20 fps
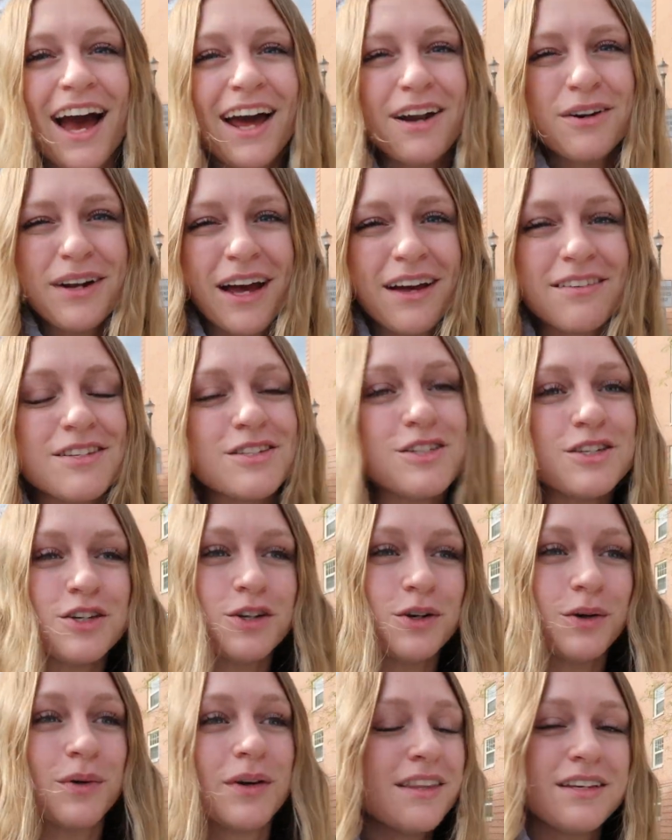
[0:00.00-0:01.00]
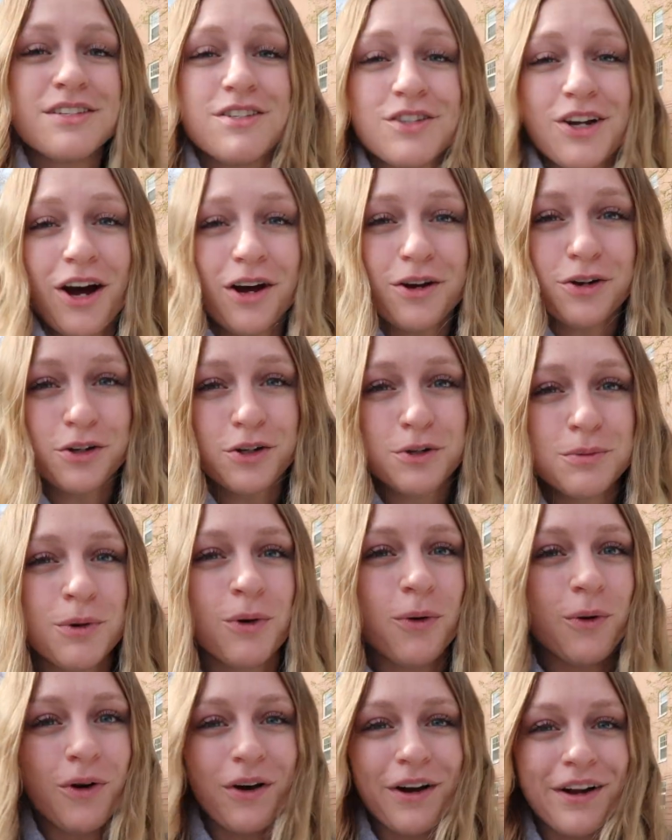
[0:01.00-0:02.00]
I don't have to do the stockroom
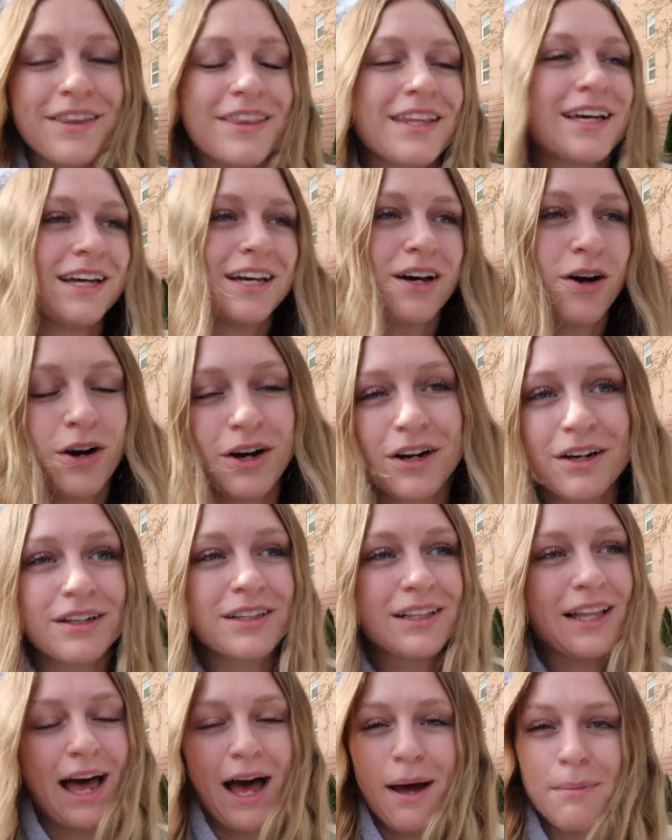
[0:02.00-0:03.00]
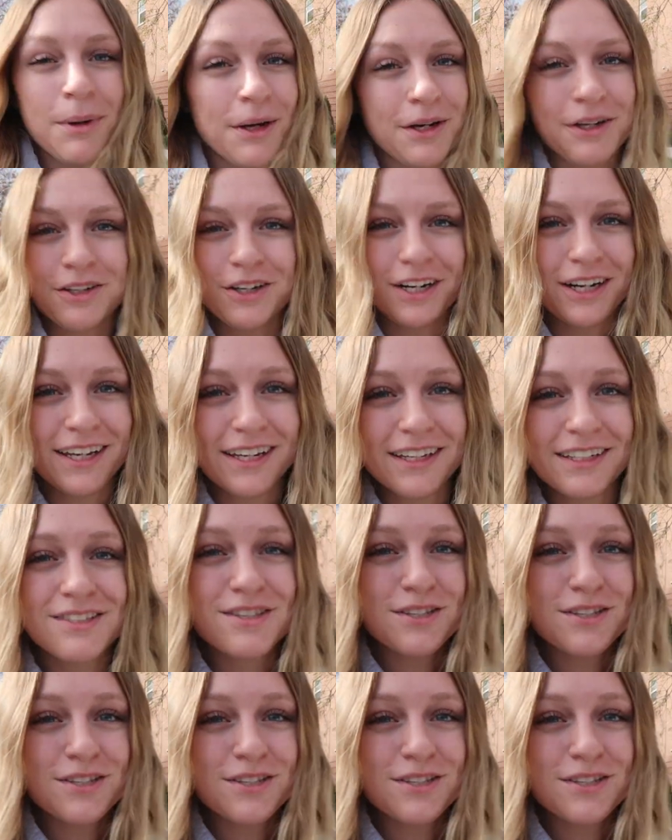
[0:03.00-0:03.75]
or the art lab monitoring.